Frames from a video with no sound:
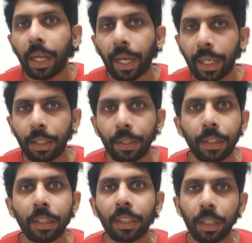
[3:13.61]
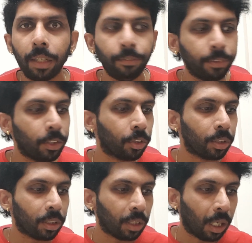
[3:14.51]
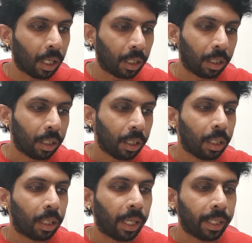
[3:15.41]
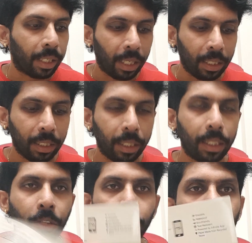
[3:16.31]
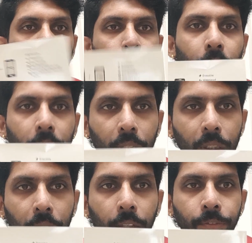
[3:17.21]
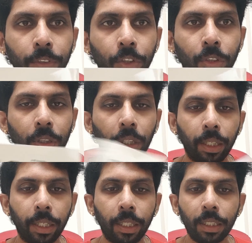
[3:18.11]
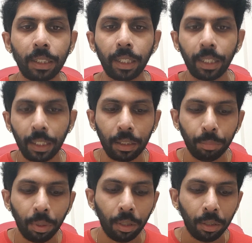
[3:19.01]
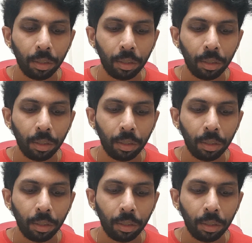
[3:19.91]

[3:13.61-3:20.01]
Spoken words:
And certain features are, like as I can show you this, certain features are, it is erasable.